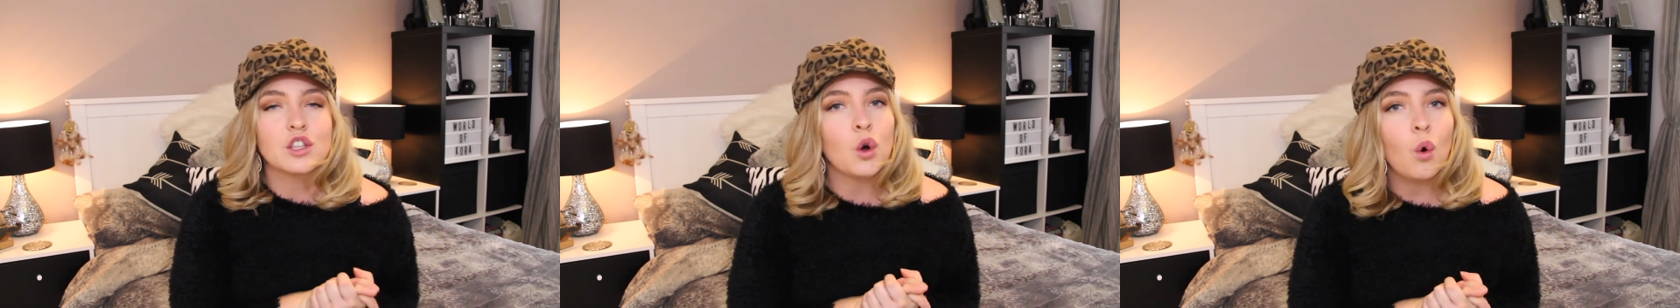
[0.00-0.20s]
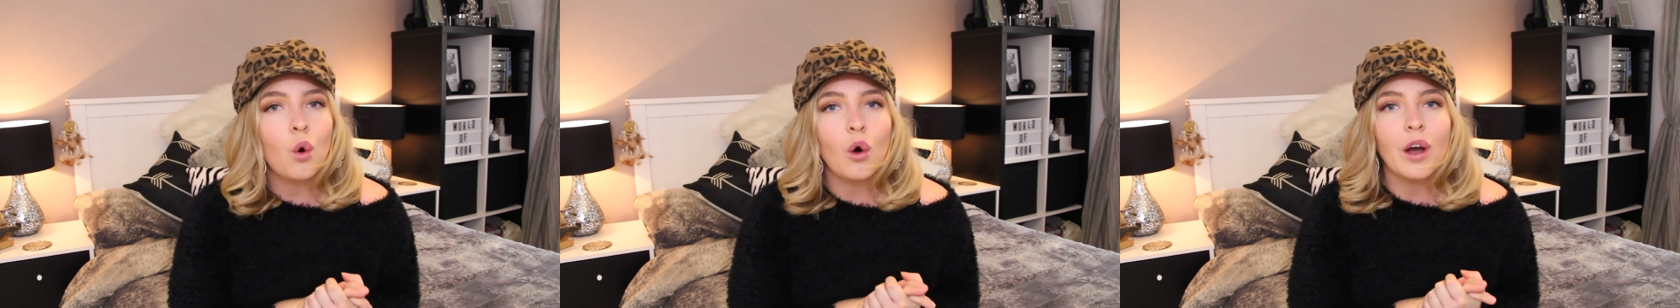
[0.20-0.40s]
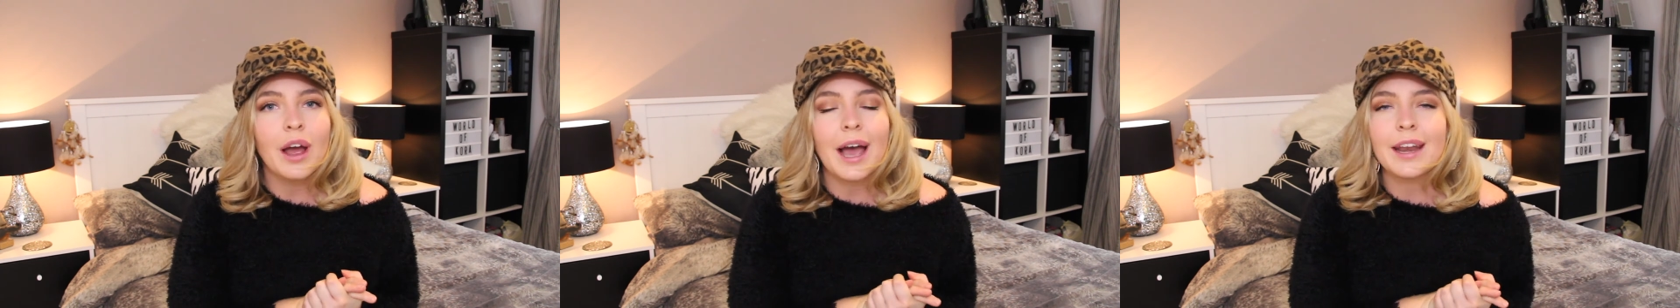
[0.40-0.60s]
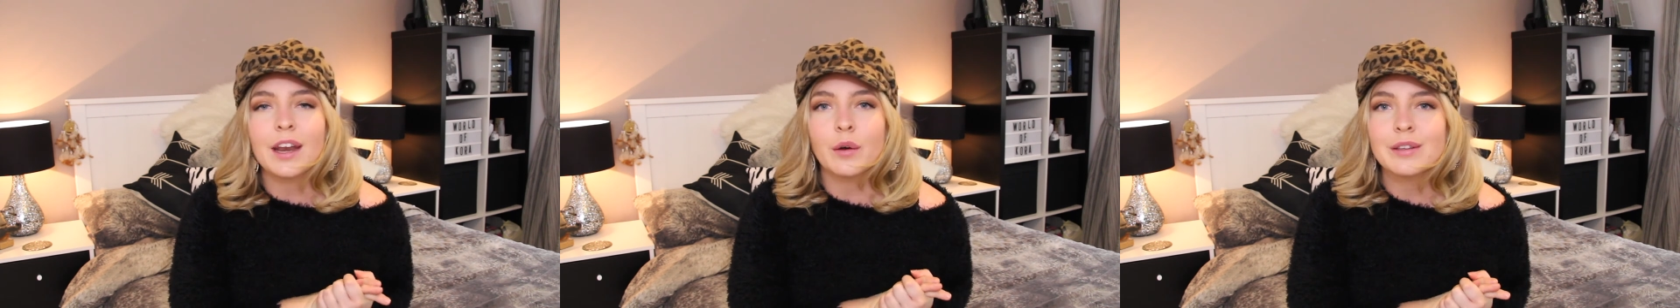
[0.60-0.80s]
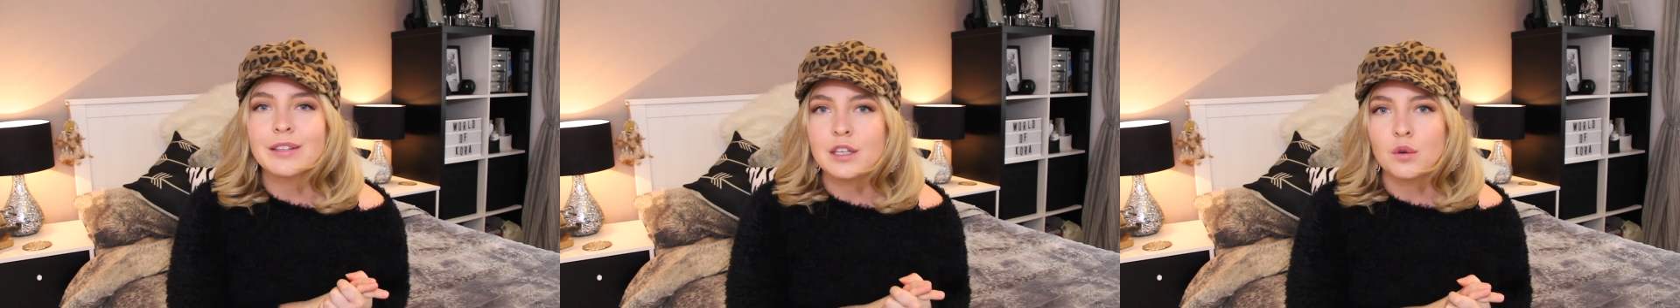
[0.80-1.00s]
tour and
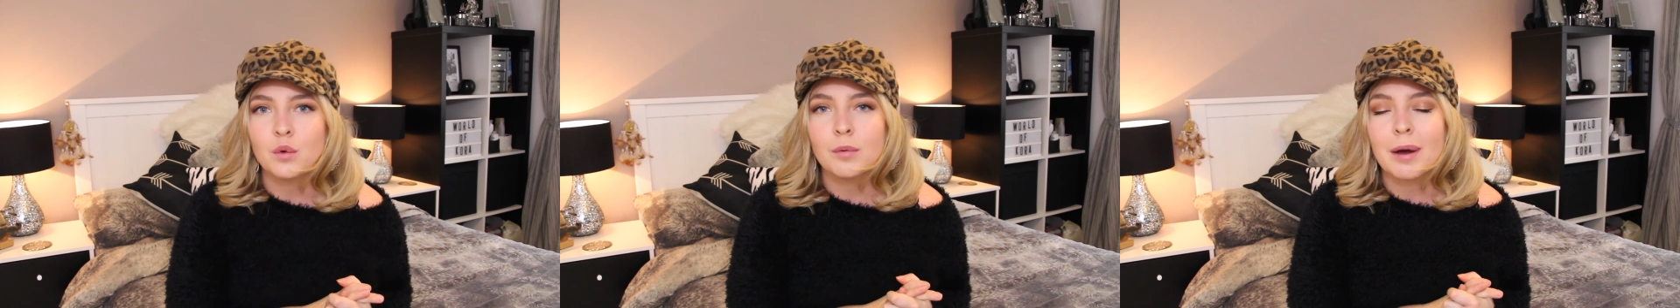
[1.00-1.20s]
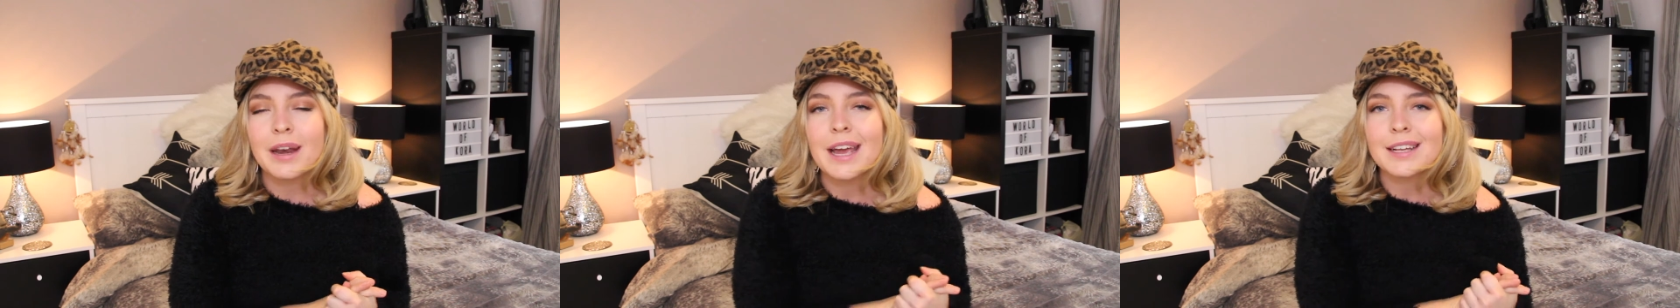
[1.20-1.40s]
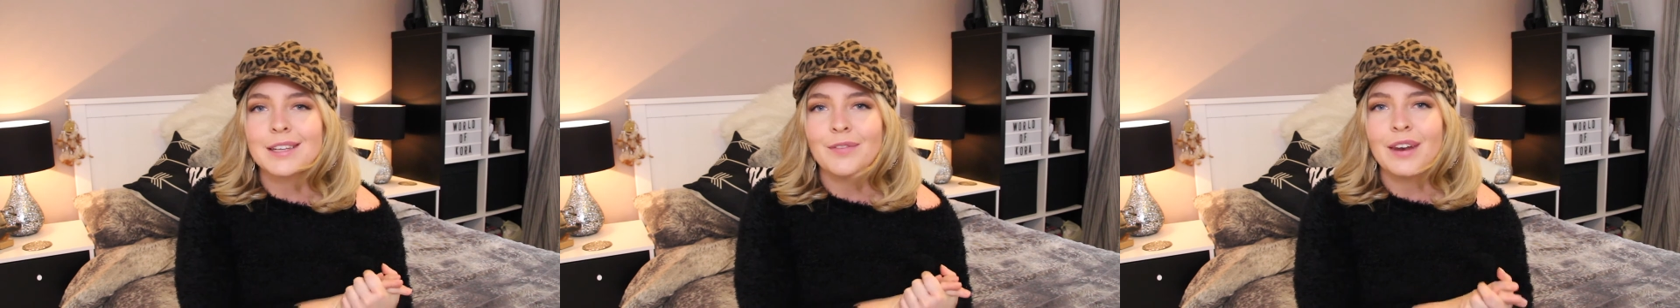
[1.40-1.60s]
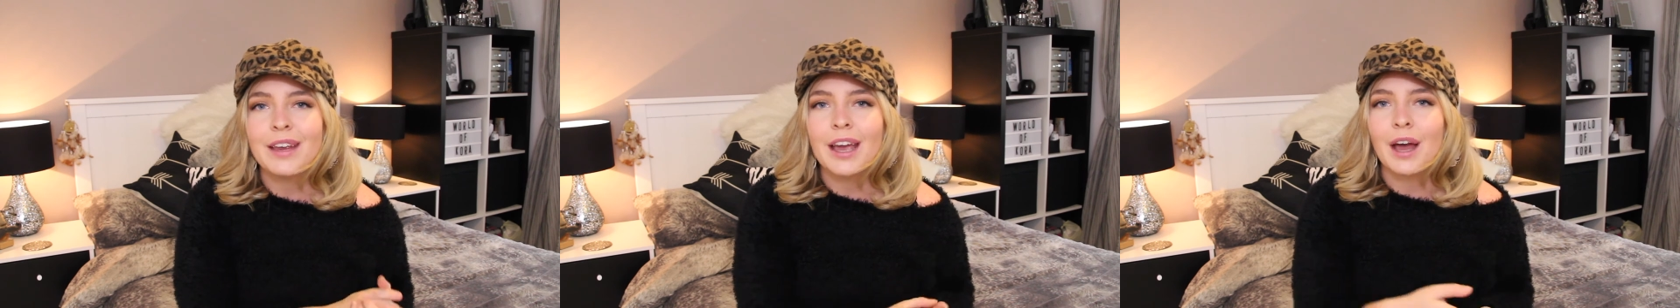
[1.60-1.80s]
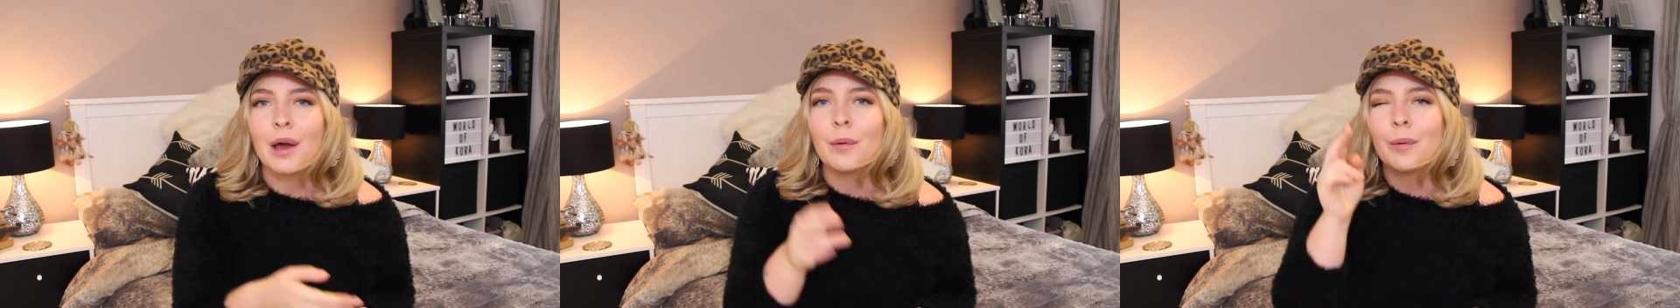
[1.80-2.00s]
I'll see you all in my next
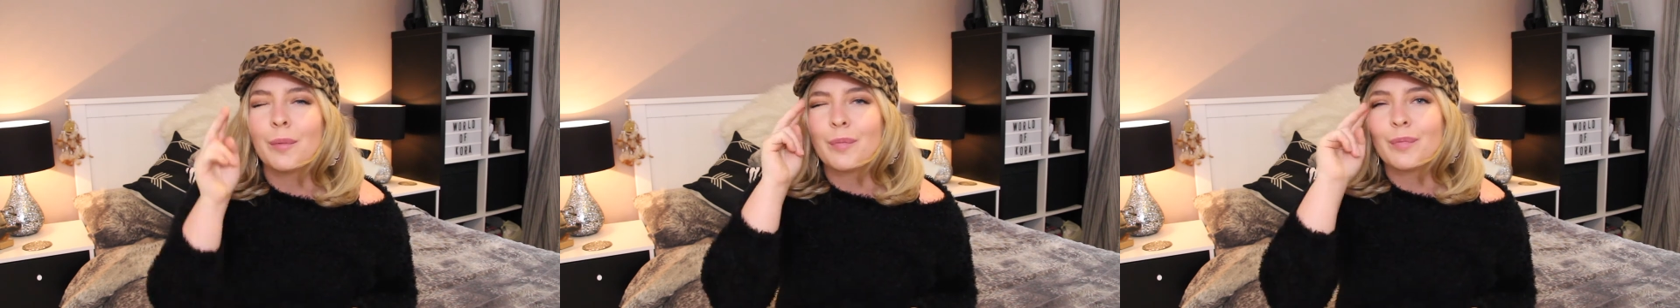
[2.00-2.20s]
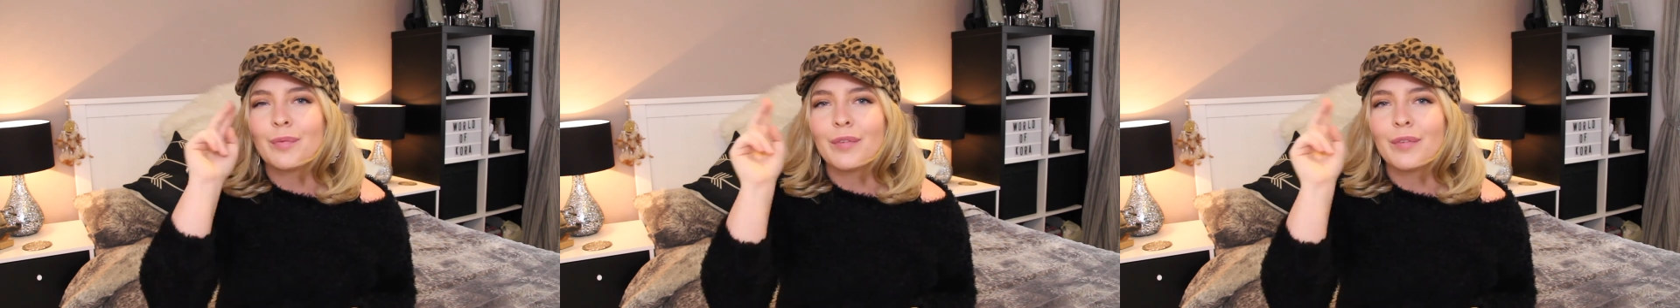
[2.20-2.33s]
video.